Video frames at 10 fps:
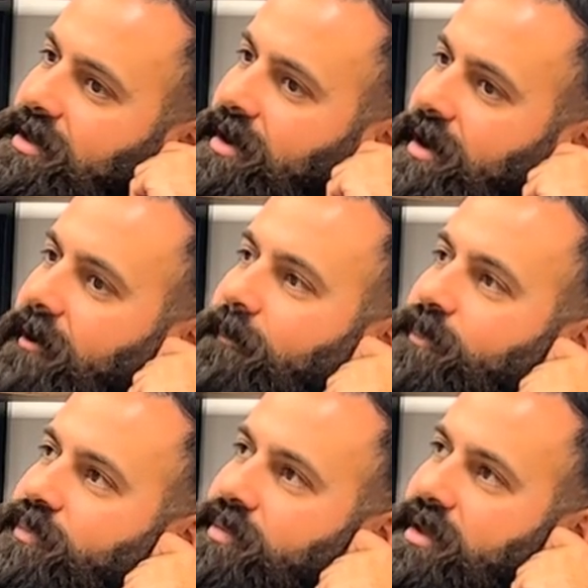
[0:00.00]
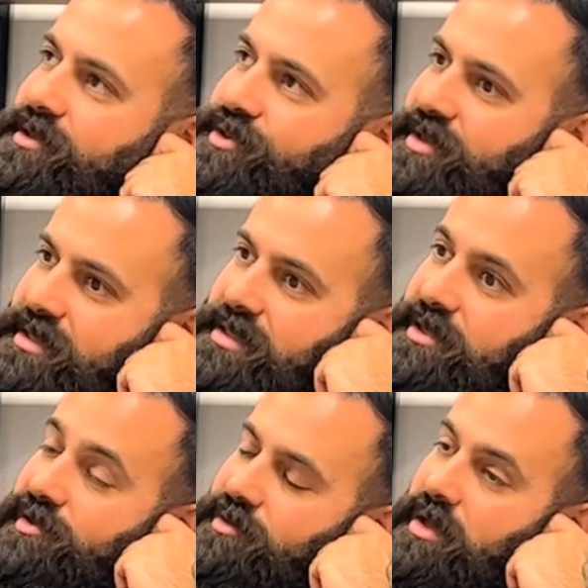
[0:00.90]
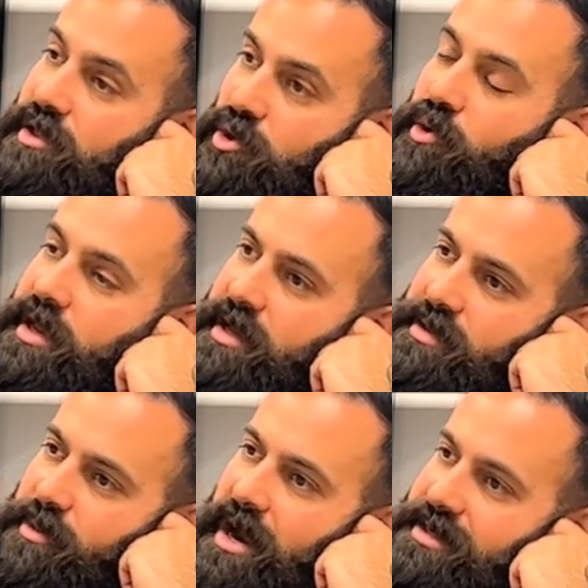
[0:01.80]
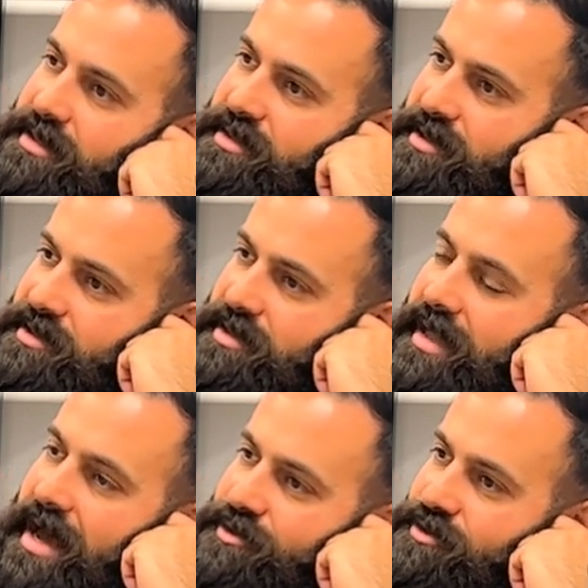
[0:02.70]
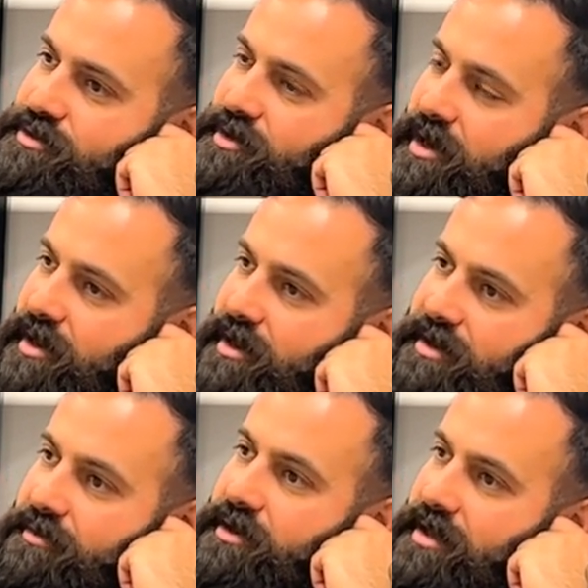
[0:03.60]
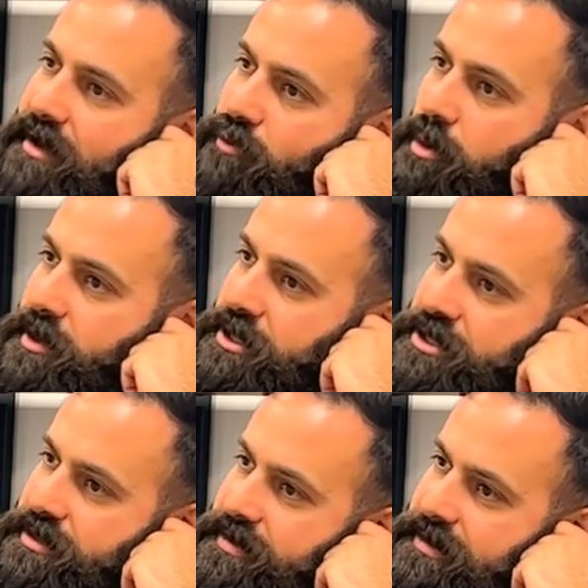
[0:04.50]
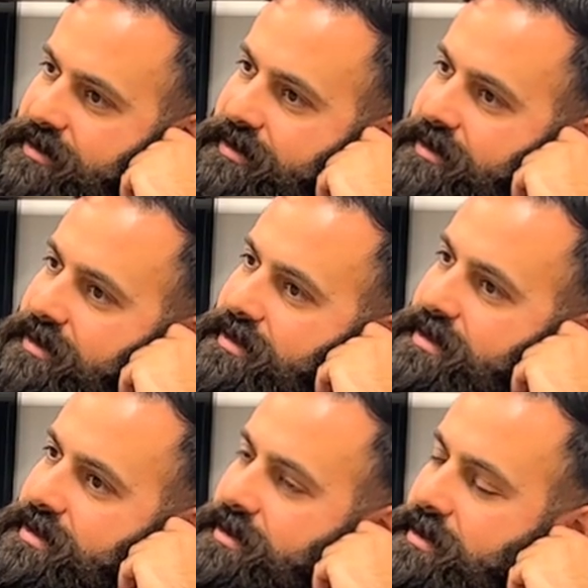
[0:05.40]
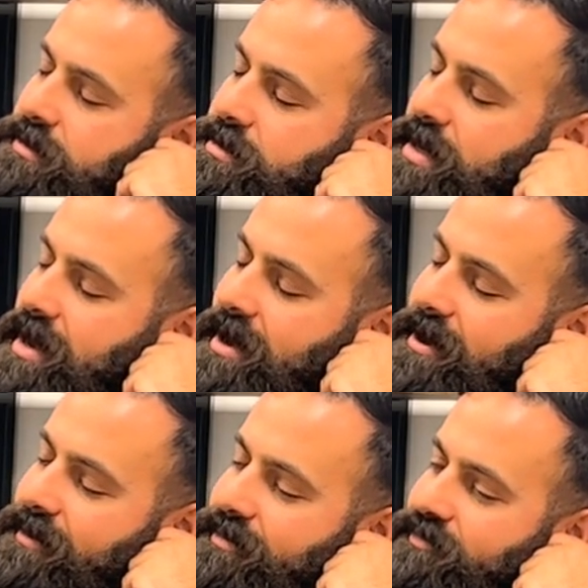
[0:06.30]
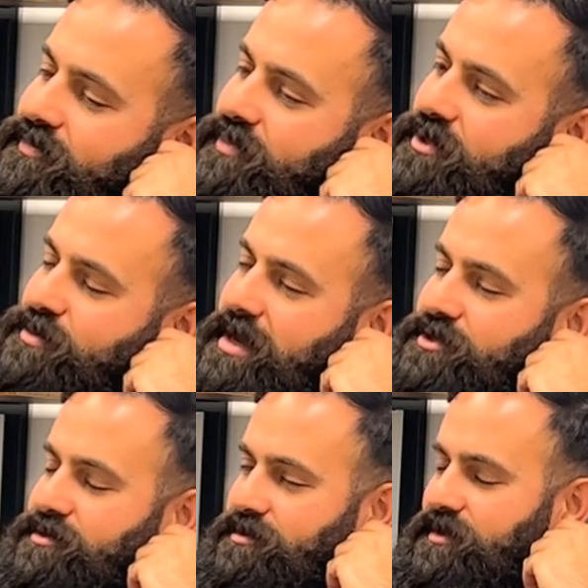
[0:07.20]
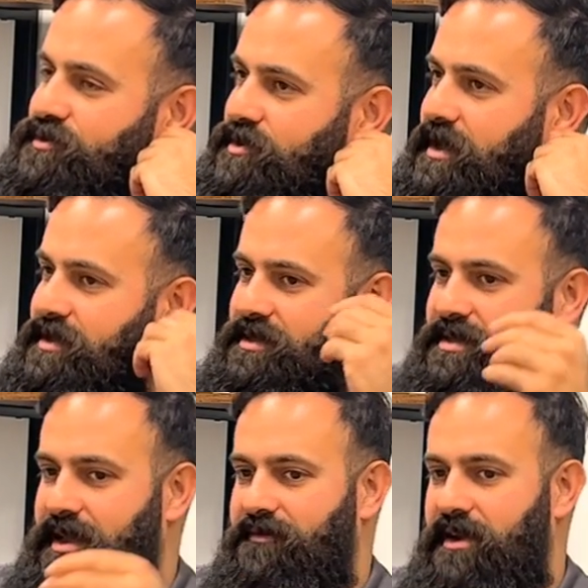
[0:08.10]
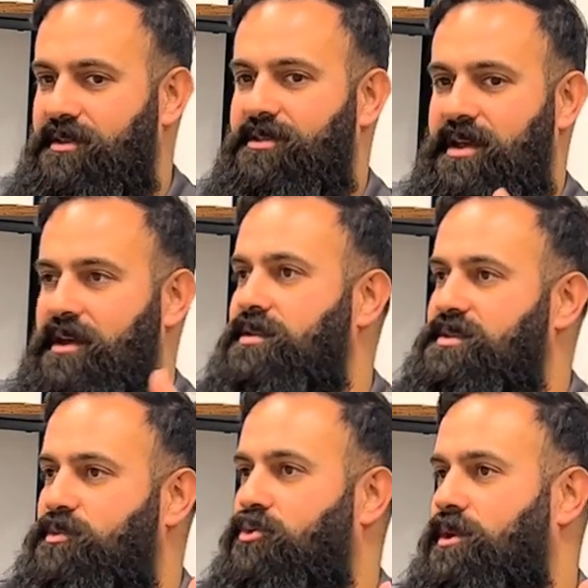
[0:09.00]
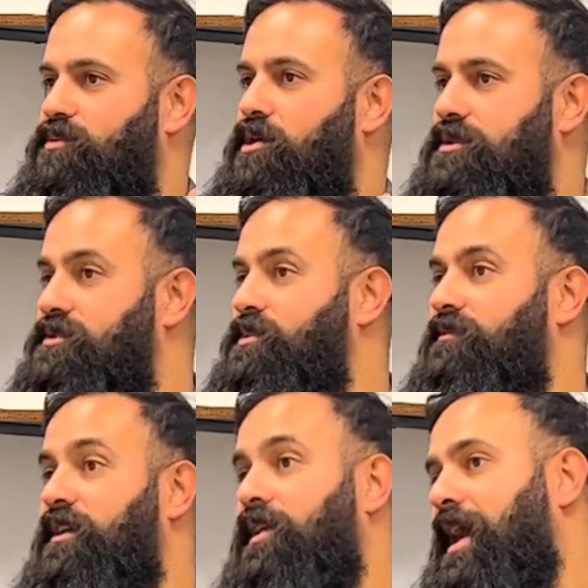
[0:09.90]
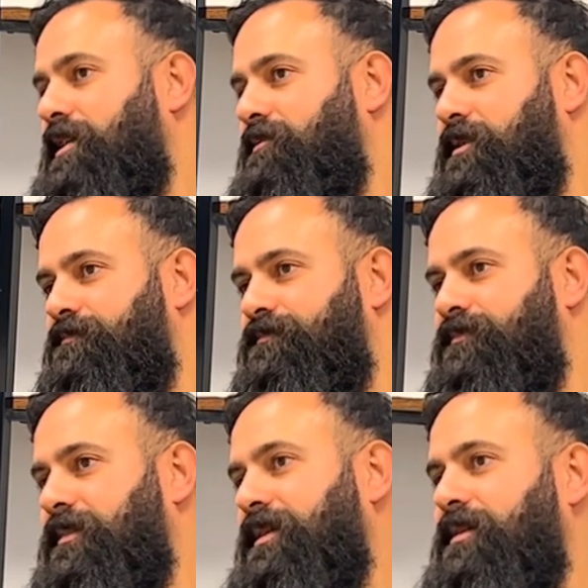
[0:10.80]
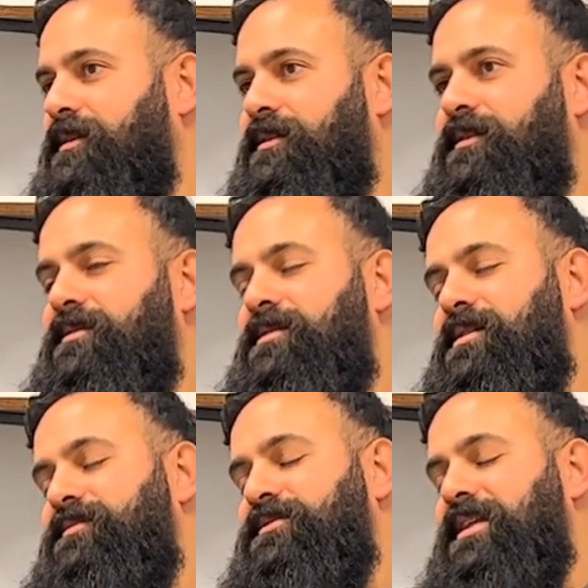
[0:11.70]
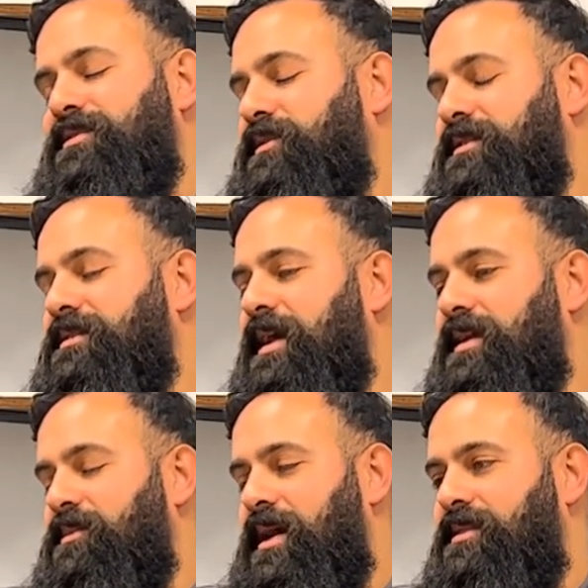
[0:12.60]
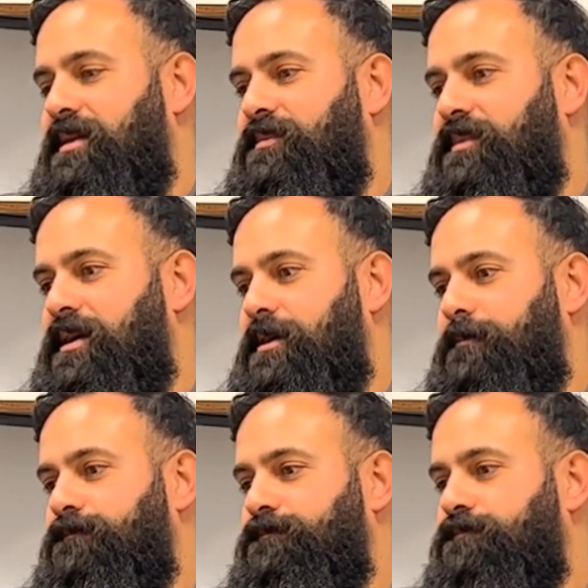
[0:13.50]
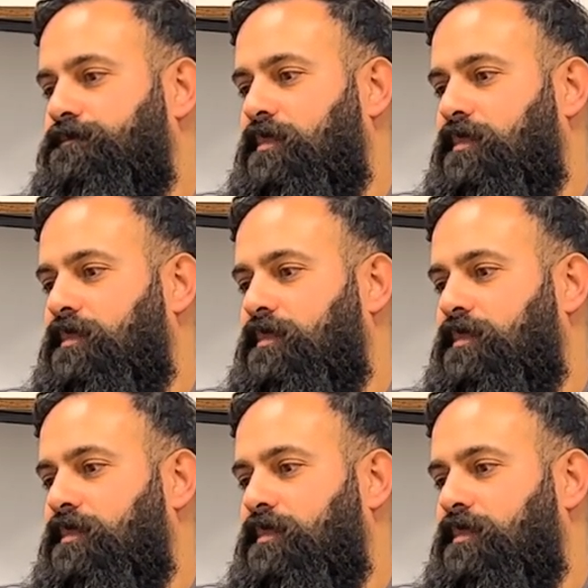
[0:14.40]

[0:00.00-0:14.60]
Mm. Um, so this is the low heat processes allows you to kind of like get rid of that warpage. Yeah. Um, which makes you gives you like these like very thin unsupported parts to be very accurate. Yeah. Um, so that's what's exciting about them. Um,